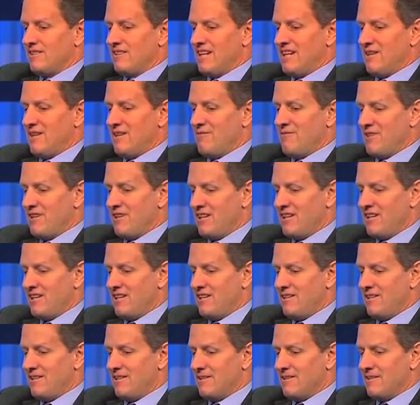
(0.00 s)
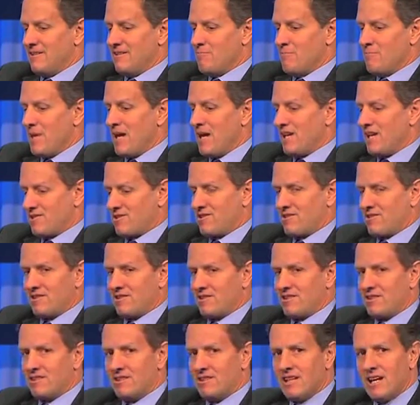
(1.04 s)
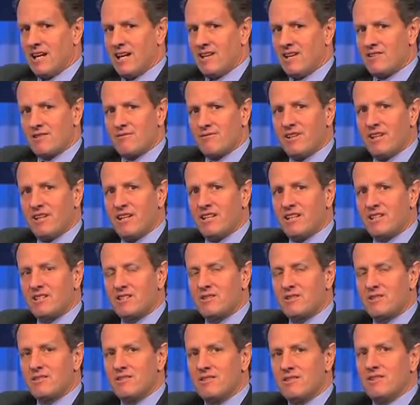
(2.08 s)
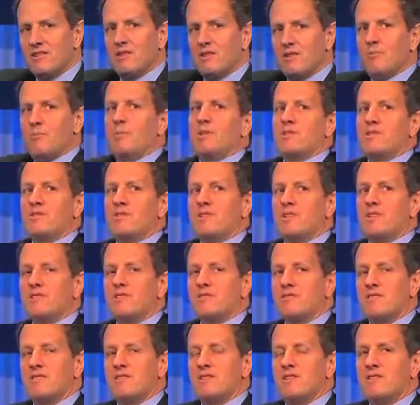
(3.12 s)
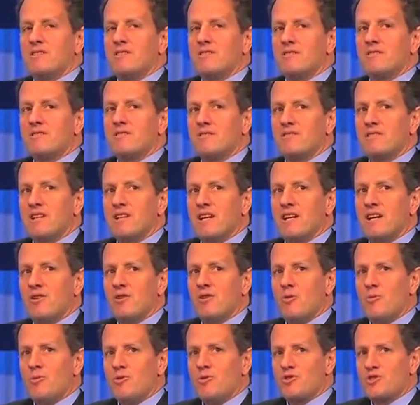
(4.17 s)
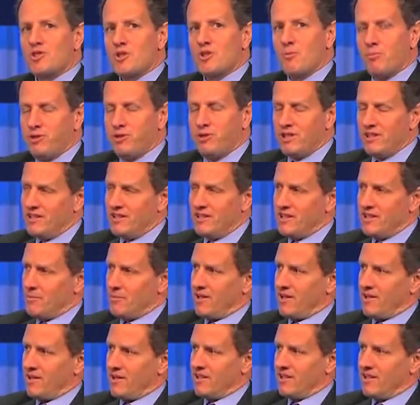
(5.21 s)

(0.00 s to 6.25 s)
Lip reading: have a mess in the housing finance business. It's now almost completely dependent